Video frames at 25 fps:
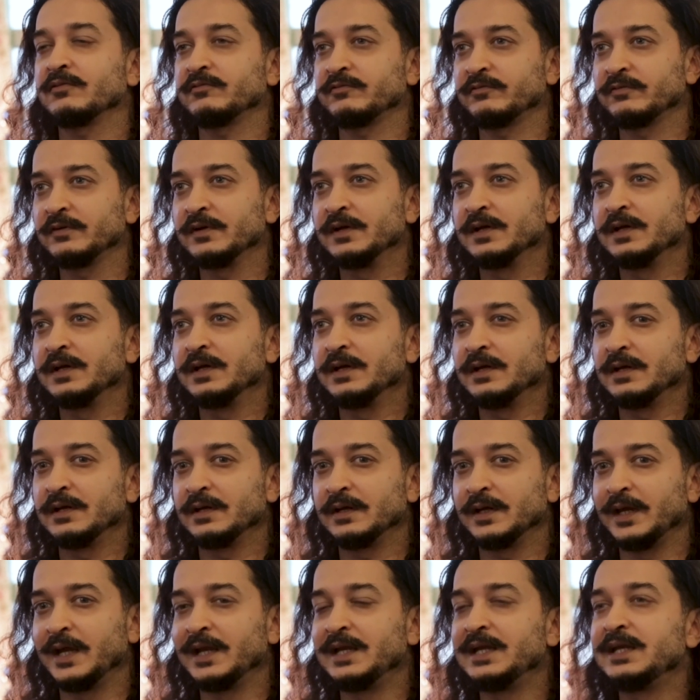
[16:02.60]
of
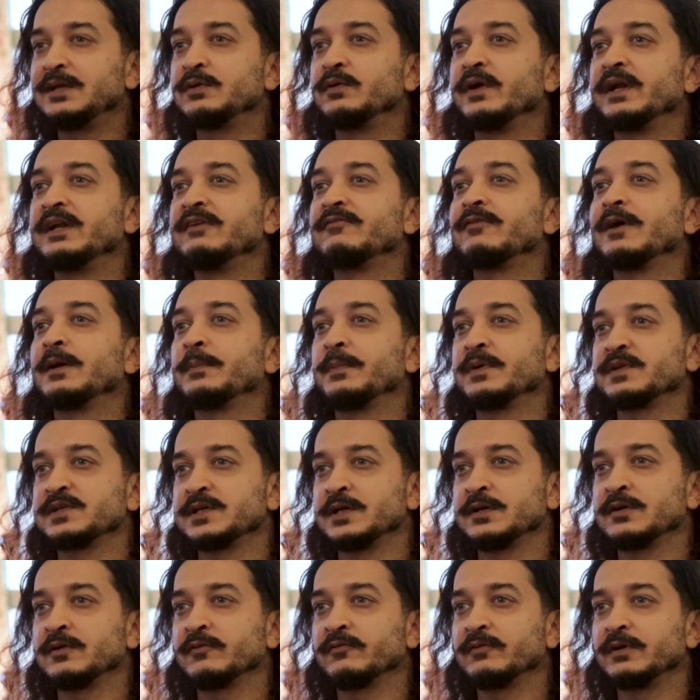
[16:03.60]
80 to
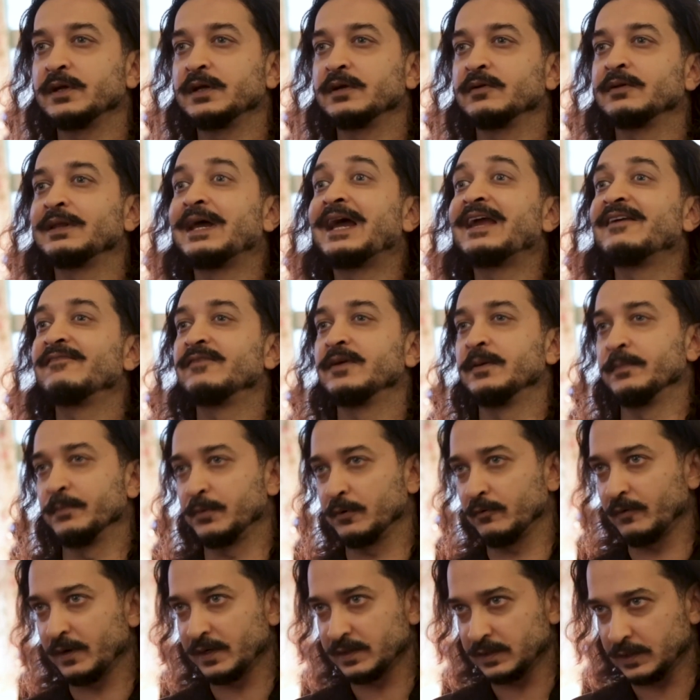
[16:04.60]
85% of live
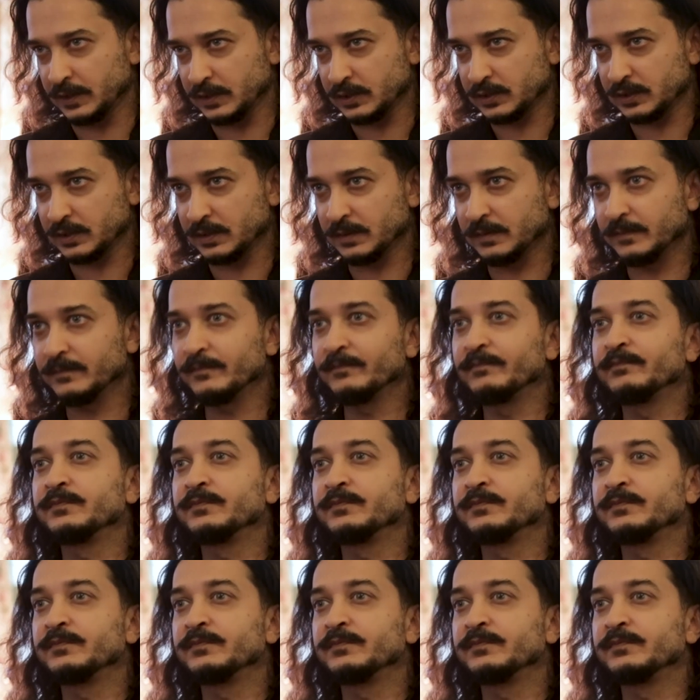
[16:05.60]
improvisation.